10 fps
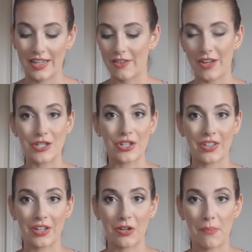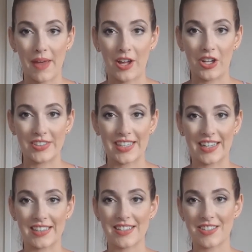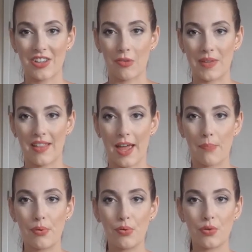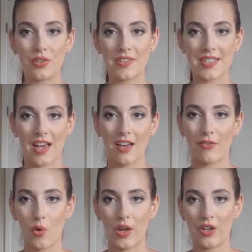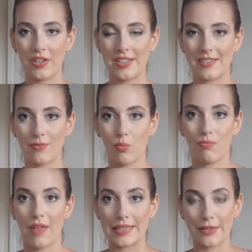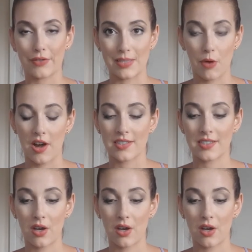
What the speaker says: and eventually it'll melt and there'll be like pools of oil in like different spots.